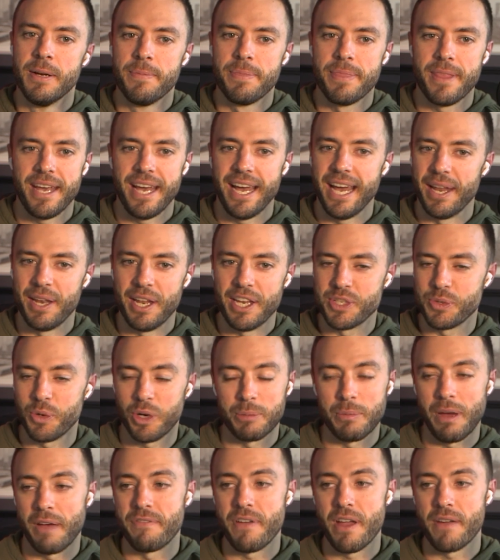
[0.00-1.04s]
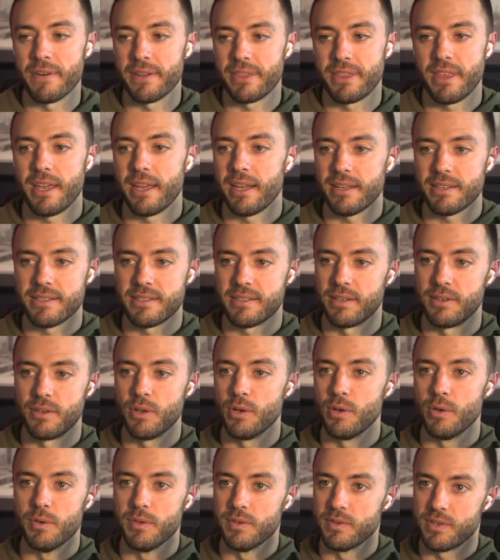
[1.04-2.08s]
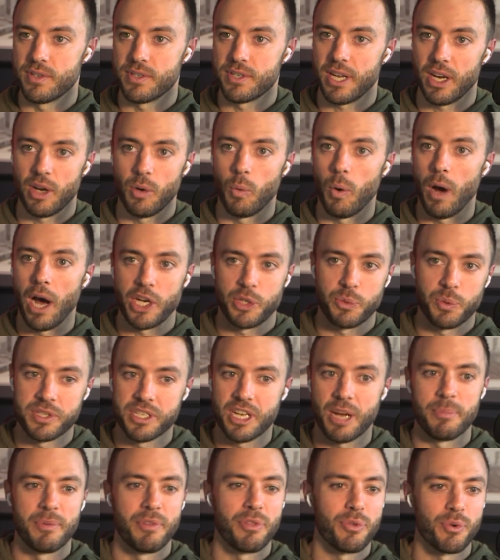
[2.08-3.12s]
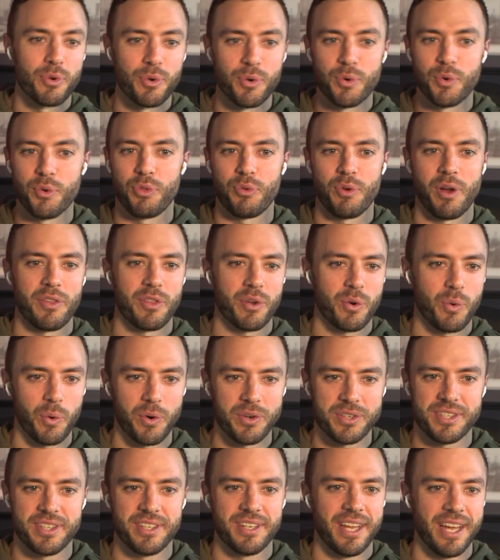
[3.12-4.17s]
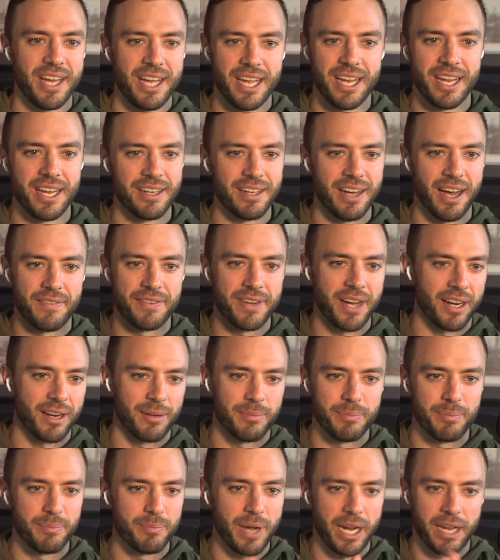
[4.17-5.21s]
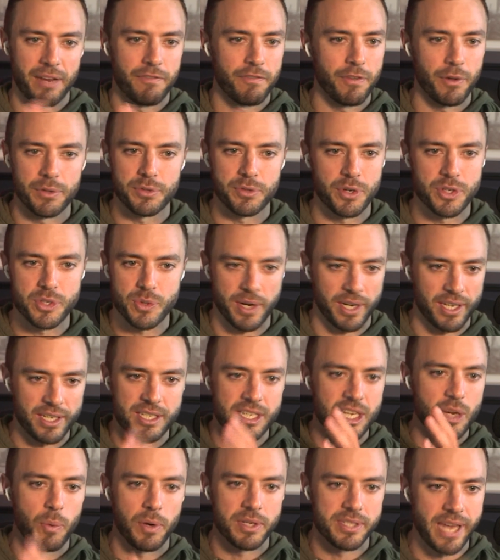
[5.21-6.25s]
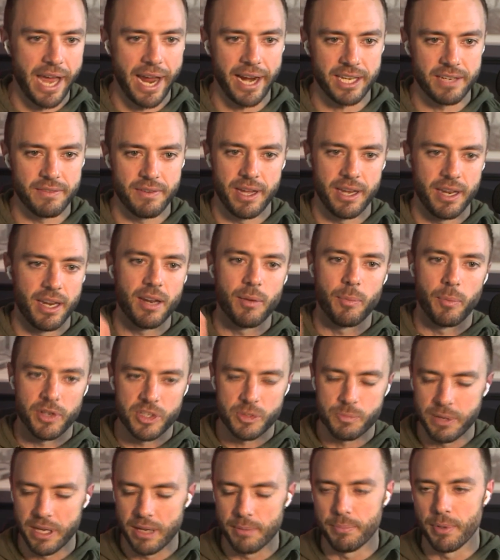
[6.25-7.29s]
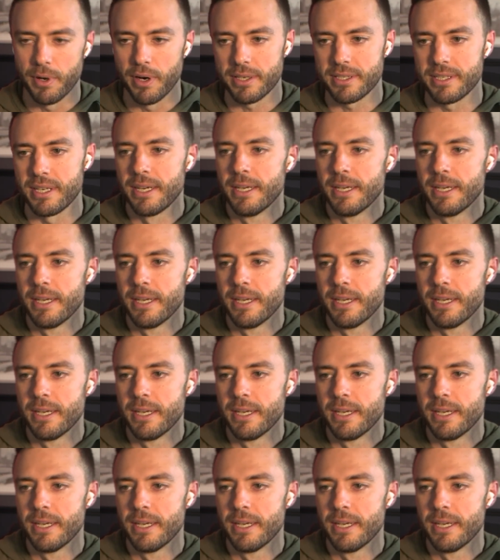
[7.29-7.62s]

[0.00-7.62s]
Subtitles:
And it's one of my favorite things to do is just kind of watch what's coming throughout the course of the day. I've got them, I can filter so I can see what's activated and what's being booked.